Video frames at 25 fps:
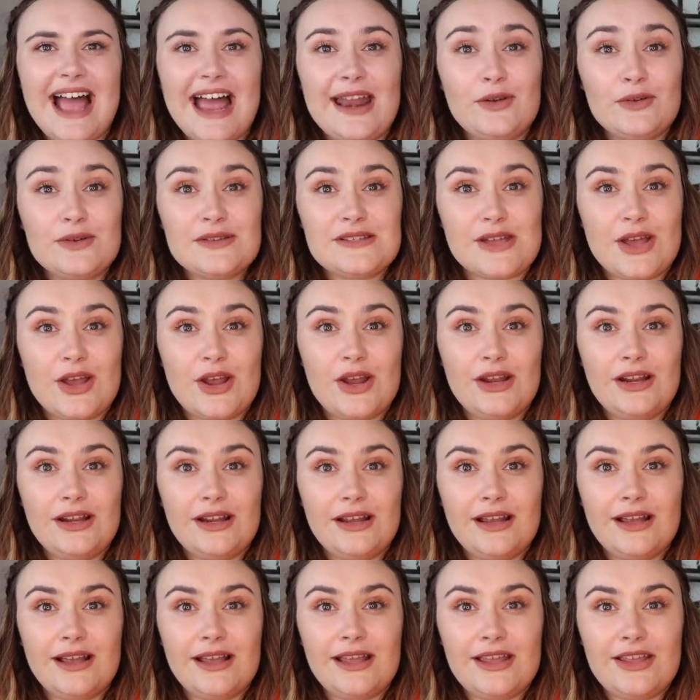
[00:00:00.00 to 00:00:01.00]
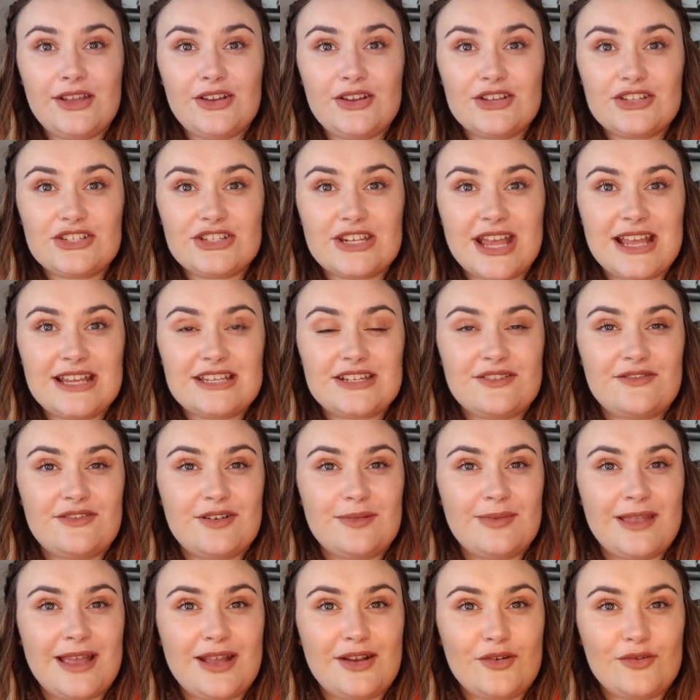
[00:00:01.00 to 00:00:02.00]
And also, you can change it
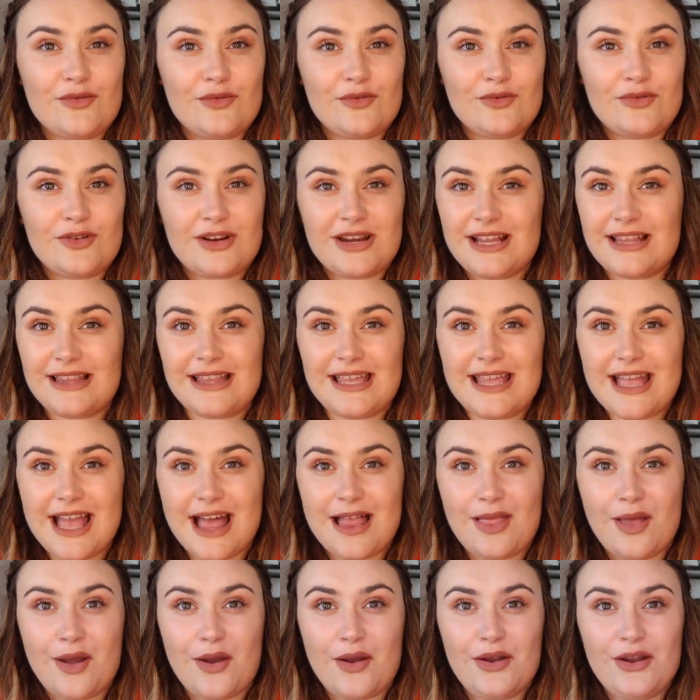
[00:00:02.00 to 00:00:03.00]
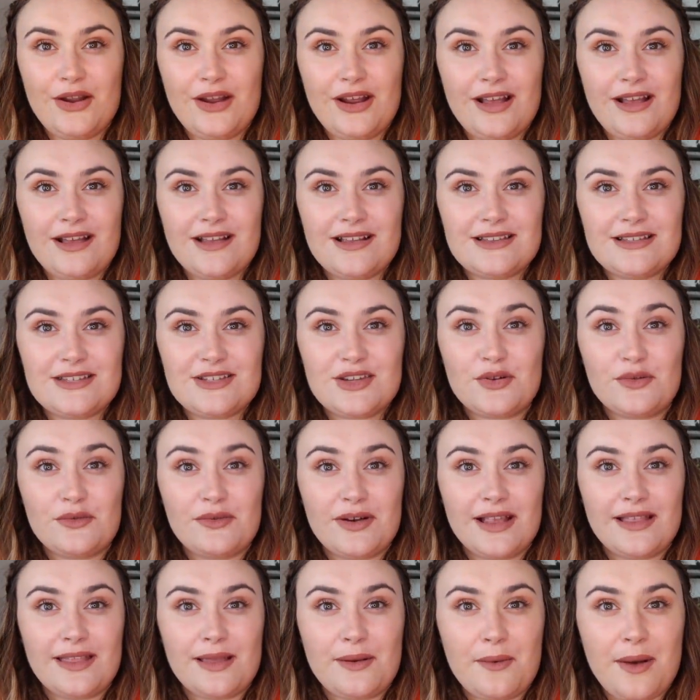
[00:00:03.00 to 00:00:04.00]
from like really yellow to
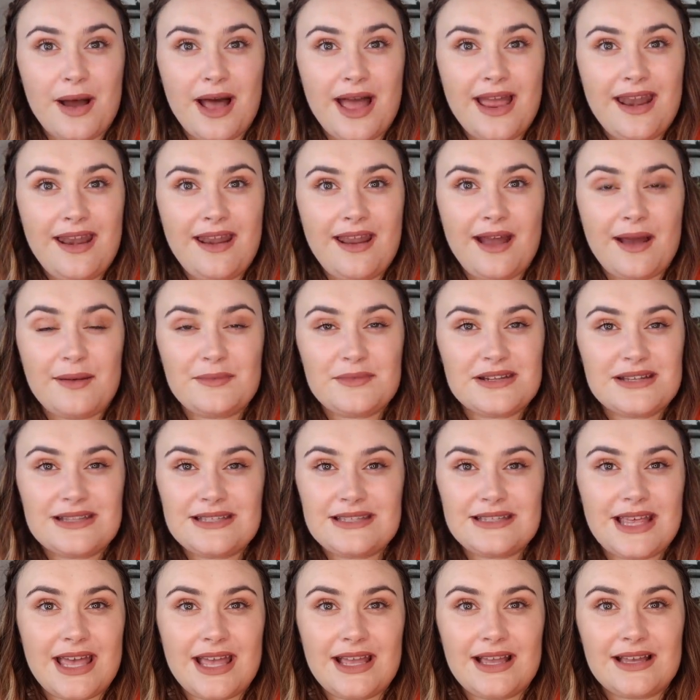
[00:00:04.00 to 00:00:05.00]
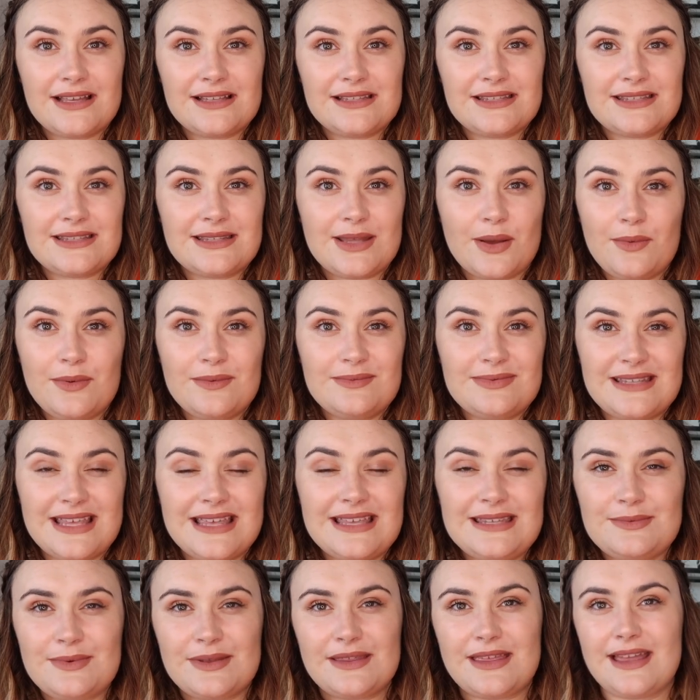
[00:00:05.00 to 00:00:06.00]
really white. I'm just like so
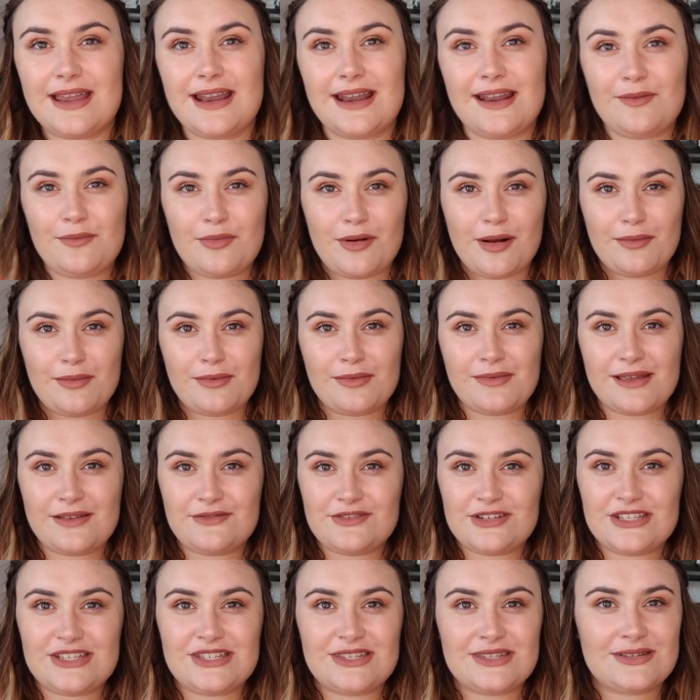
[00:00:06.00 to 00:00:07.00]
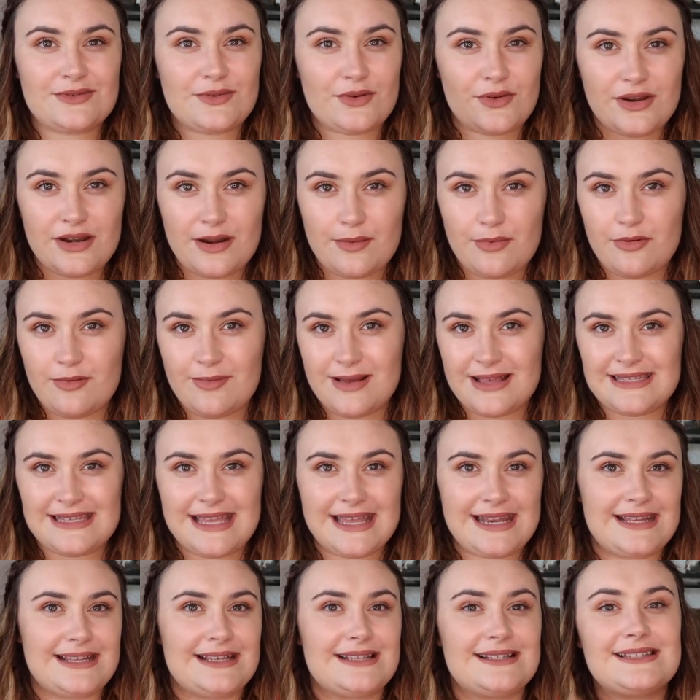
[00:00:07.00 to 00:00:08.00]
obsessed with it. And I probably just screwed up all my
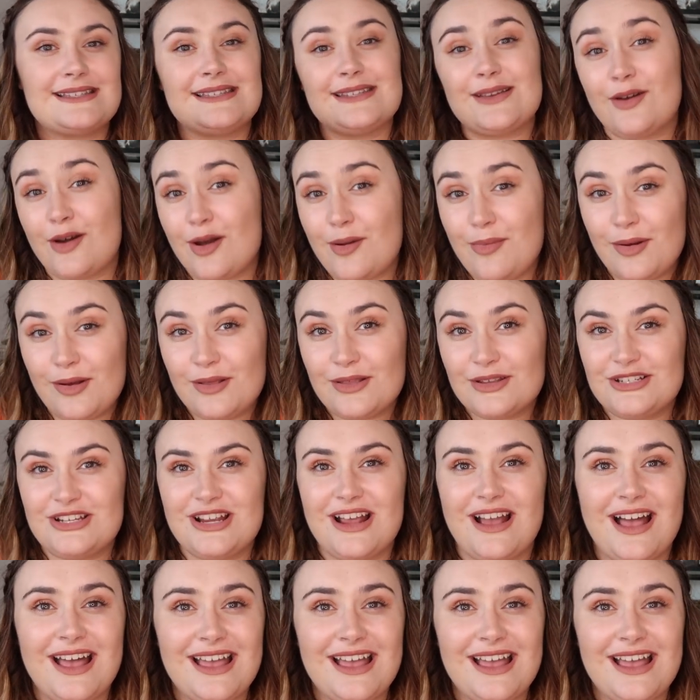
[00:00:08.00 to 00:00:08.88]
settings, so I apologize.